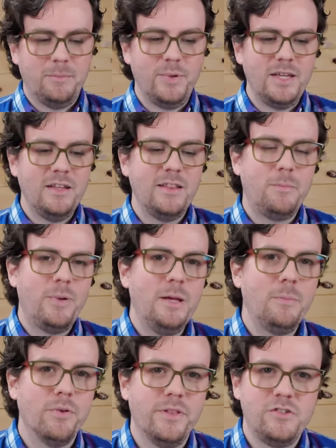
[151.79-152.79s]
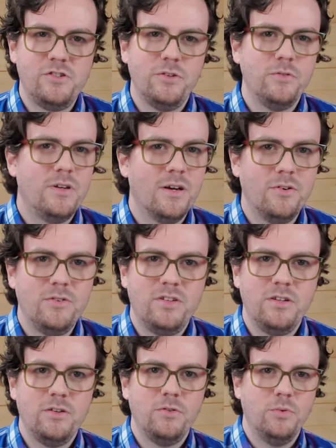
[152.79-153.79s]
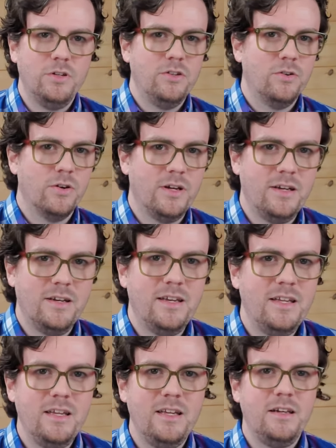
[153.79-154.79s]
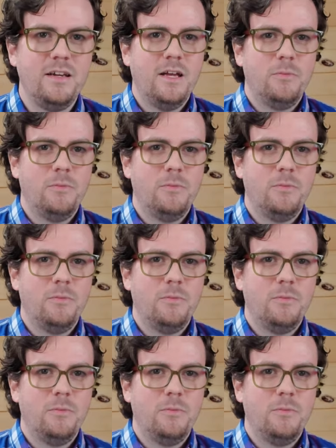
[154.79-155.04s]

Be the people that you go to when you're in need.